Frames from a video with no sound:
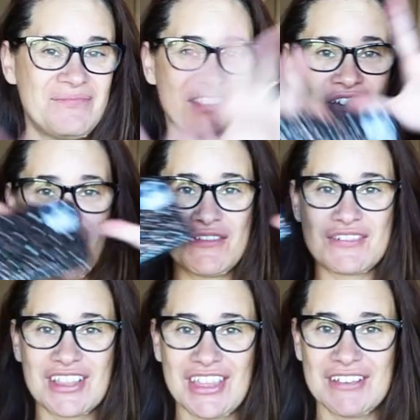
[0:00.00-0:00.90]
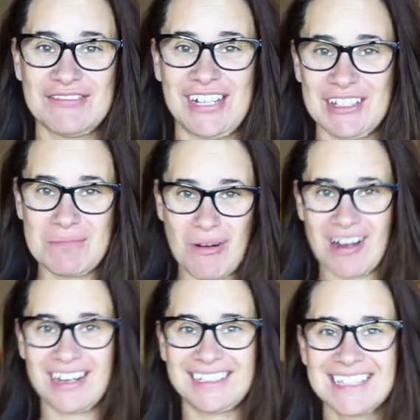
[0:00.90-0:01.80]
everything fell
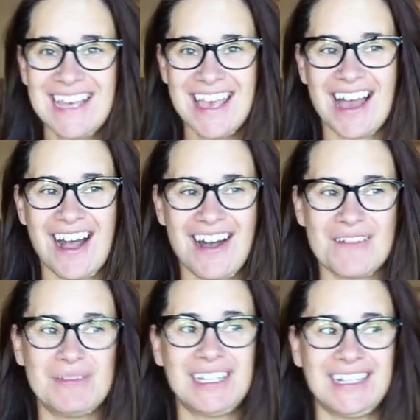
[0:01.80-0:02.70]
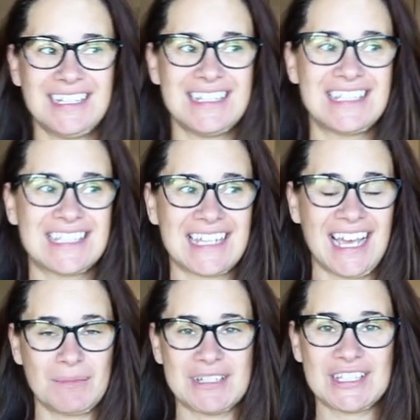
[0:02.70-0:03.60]
apart uh, because
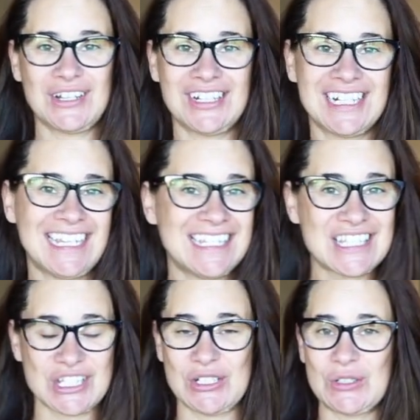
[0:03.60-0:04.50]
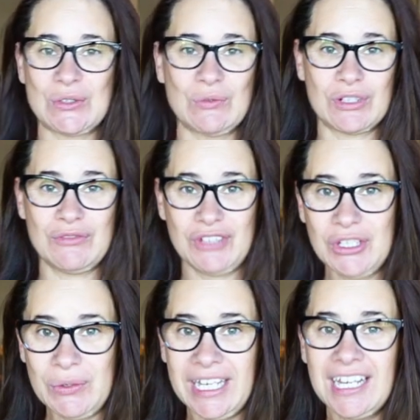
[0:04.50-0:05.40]
Amazon is still
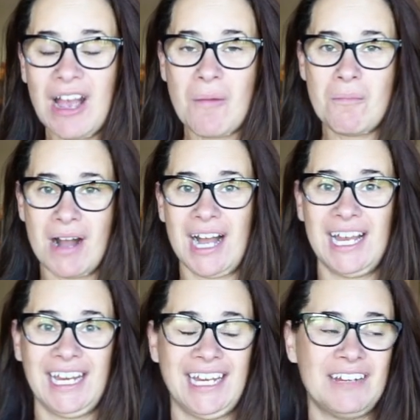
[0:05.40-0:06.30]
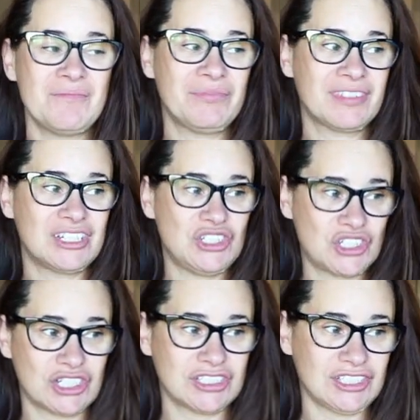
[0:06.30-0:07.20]
reviewing my
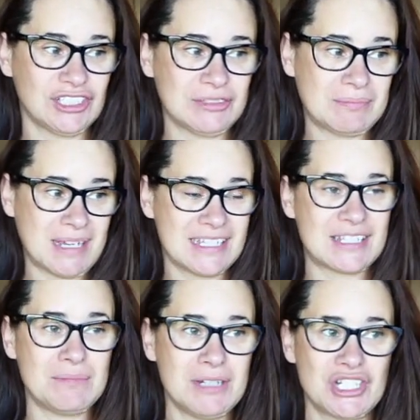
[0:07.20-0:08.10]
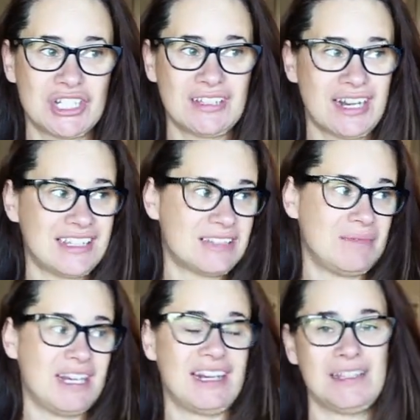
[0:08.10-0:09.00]
journal, my submission that I
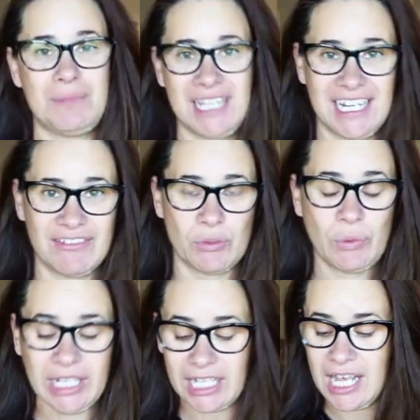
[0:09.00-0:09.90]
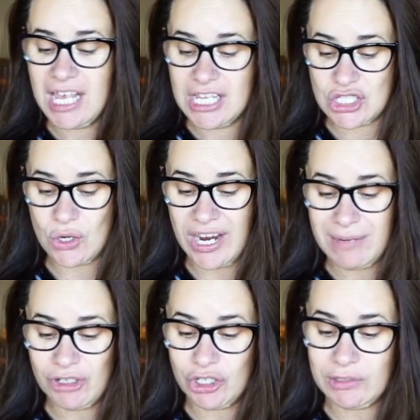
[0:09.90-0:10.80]
submitted at the beginning of the week. So I
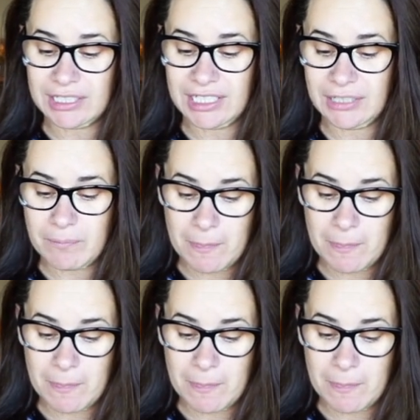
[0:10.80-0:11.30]
am currently